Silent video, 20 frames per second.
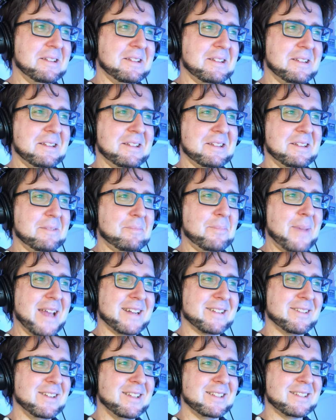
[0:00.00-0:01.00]
the
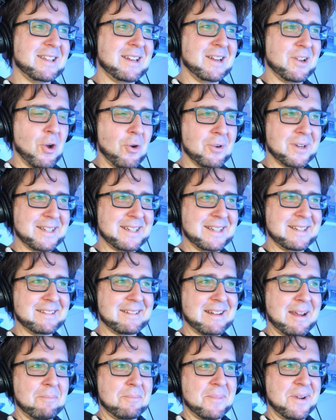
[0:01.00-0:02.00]
pattern's encoded in
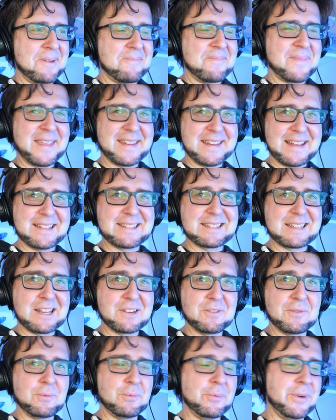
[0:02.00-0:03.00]
a number, and that's
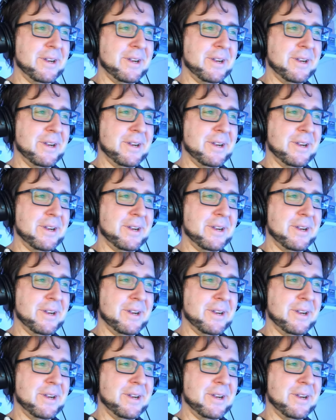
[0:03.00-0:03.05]
kind of